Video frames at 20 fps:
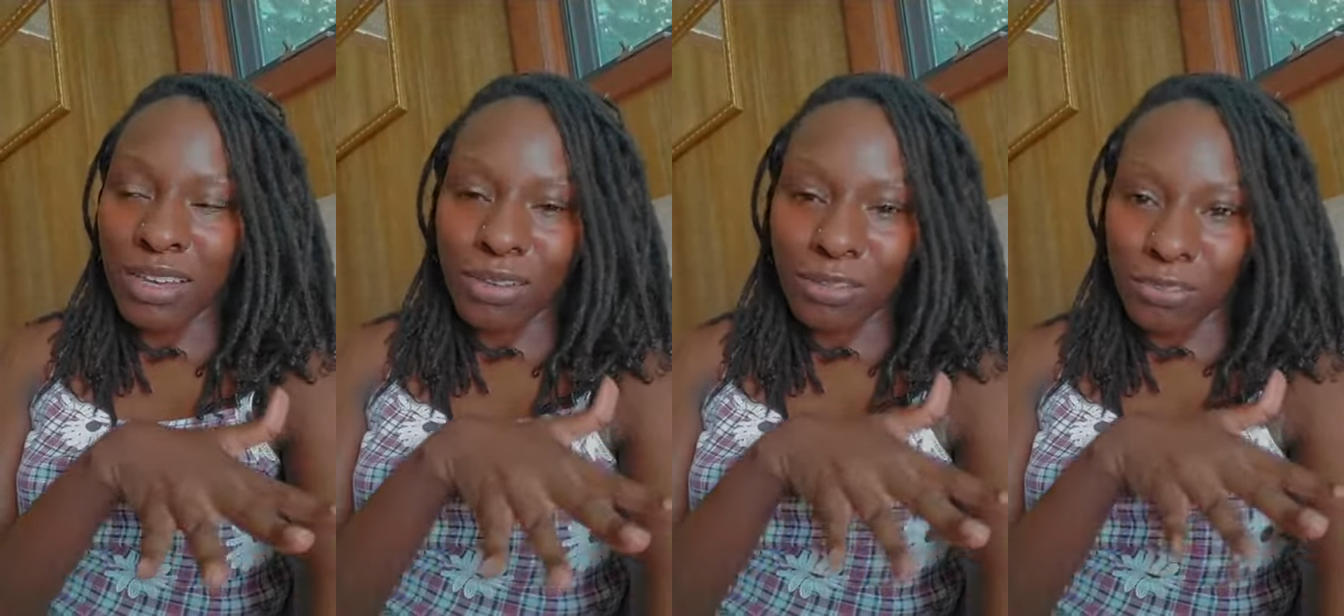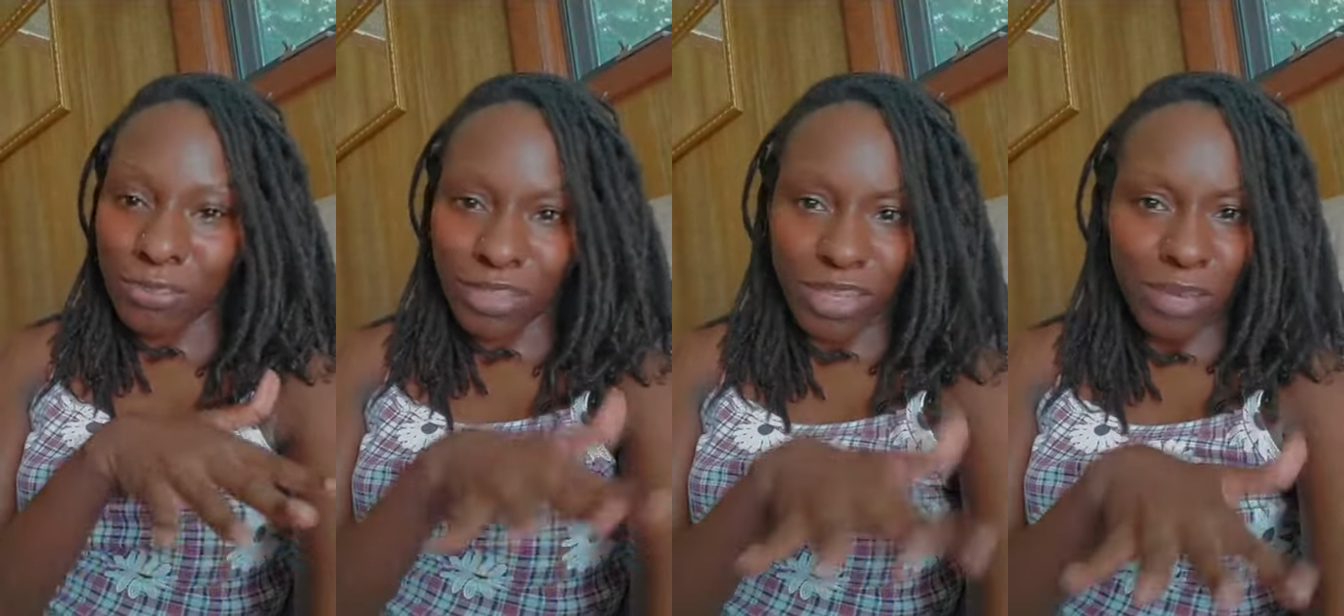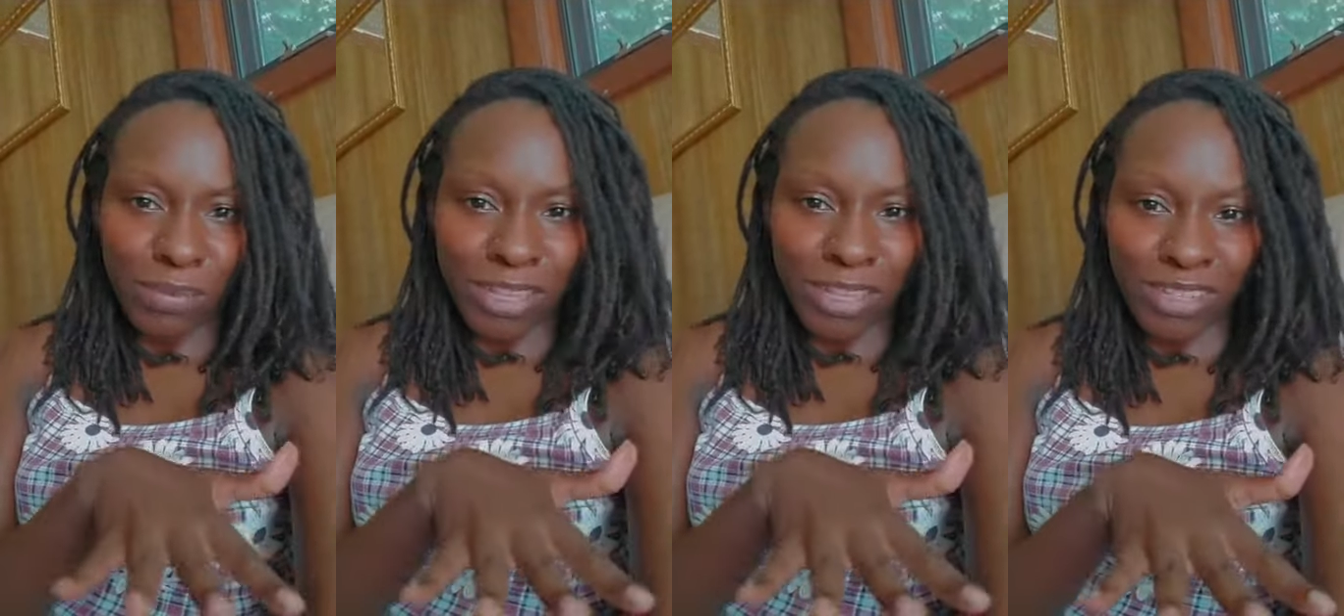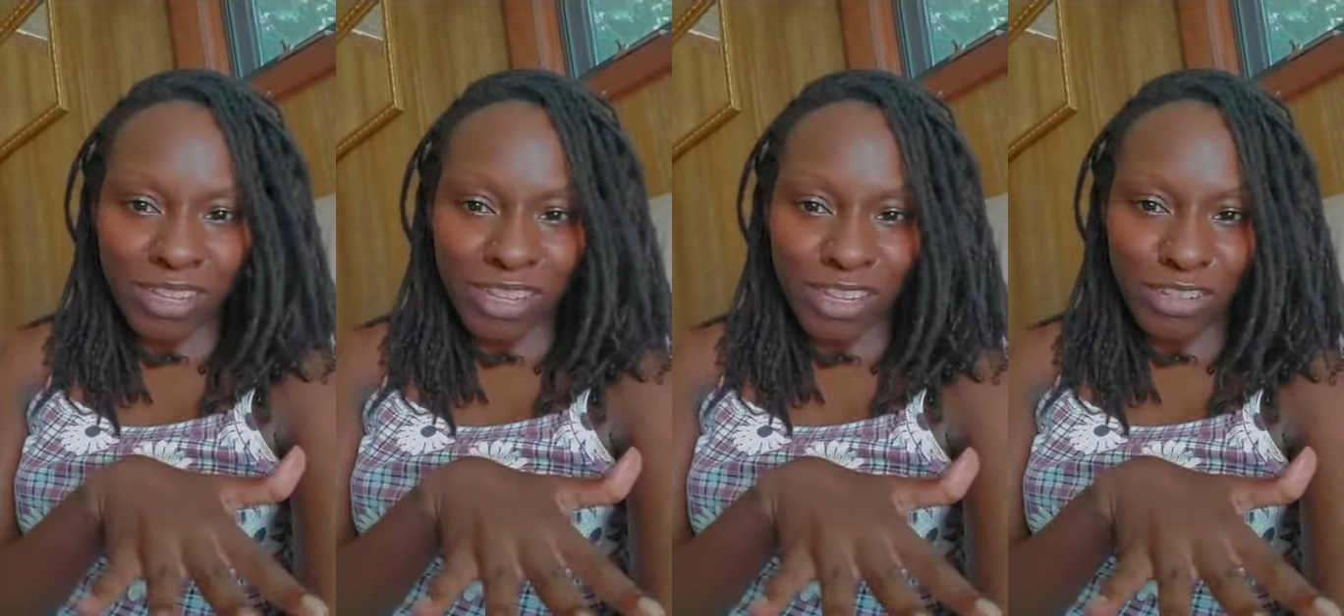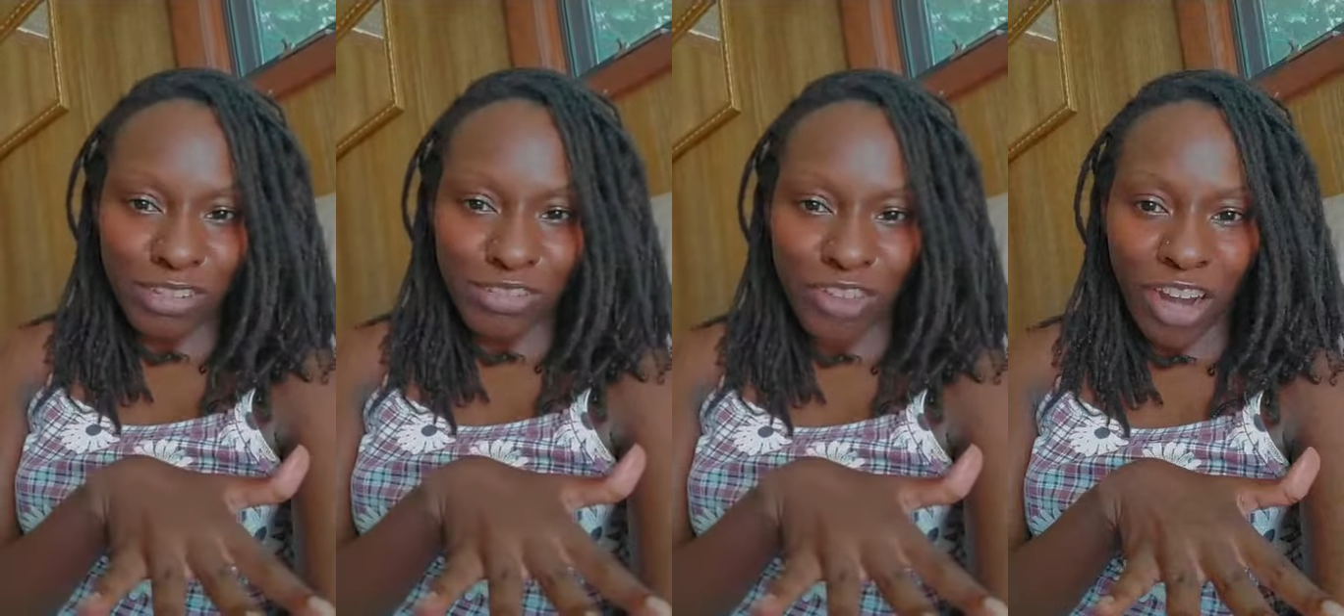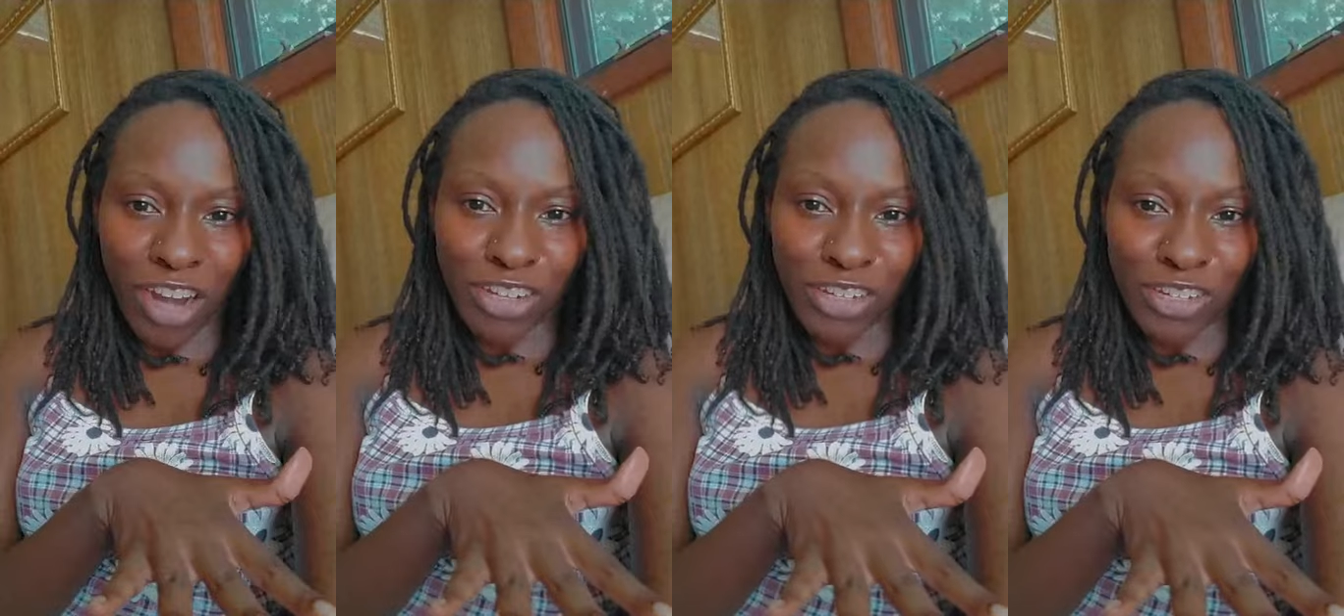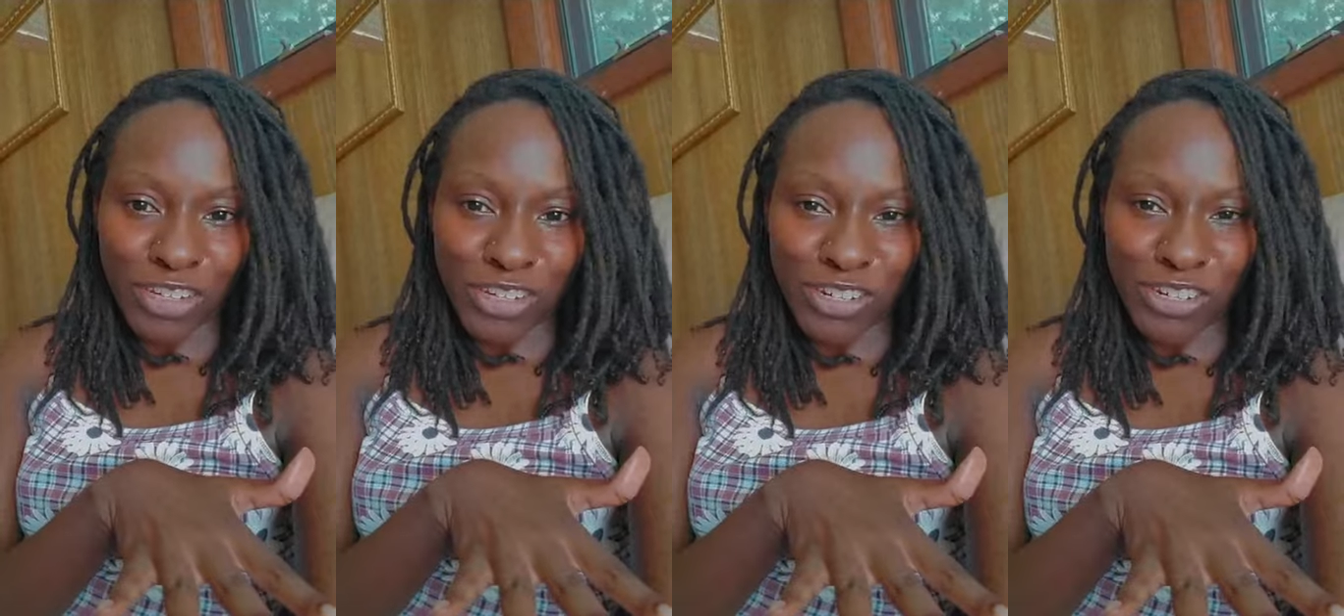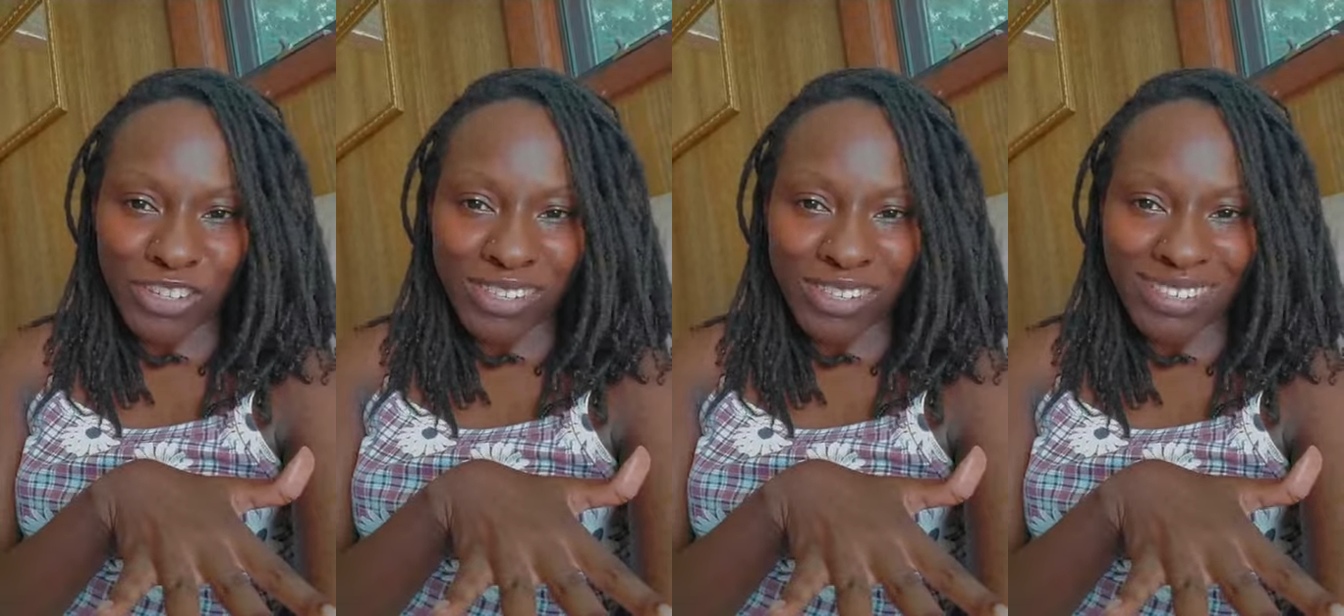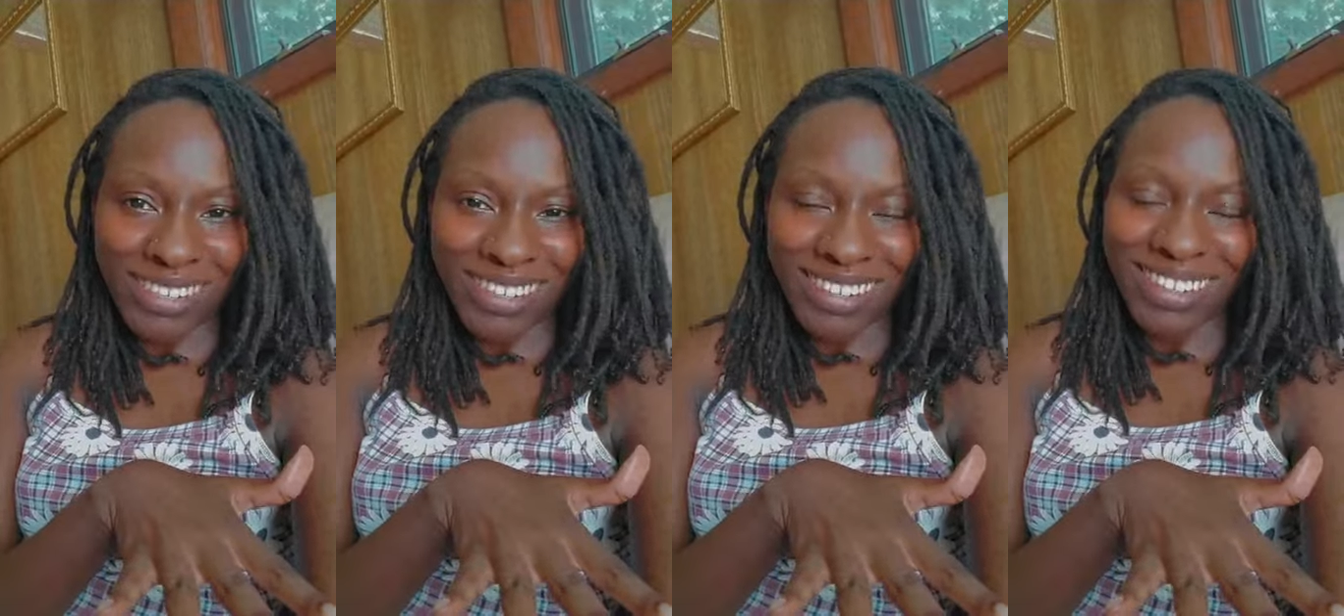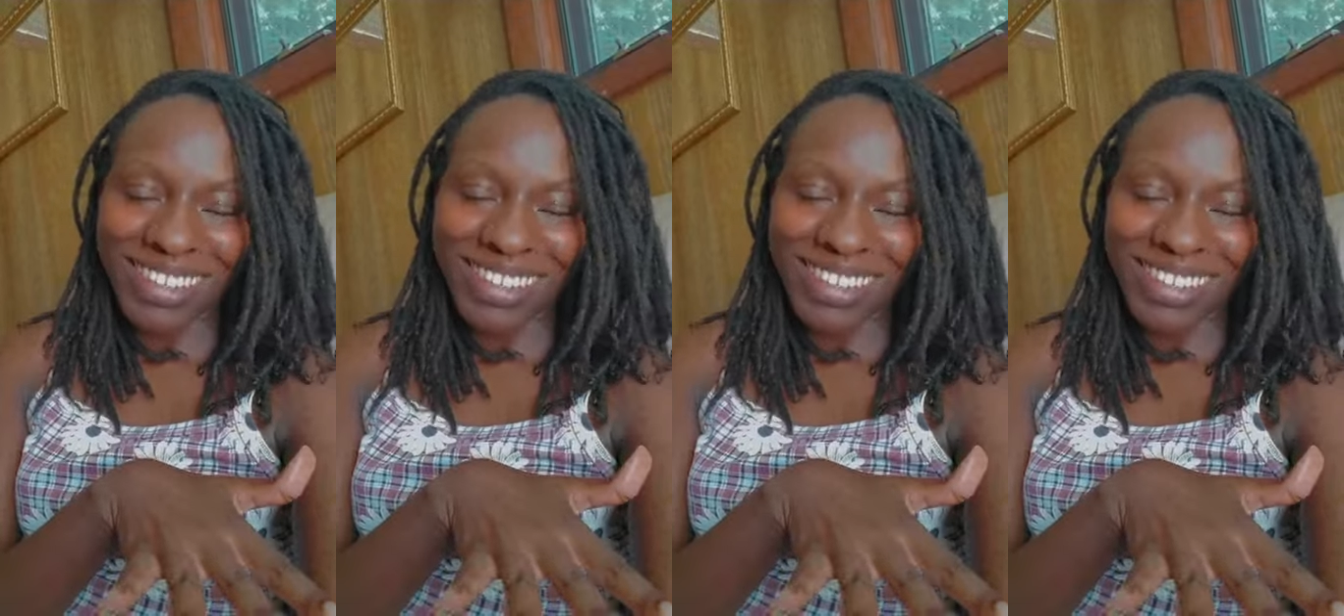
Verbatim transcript: really amazing instructors.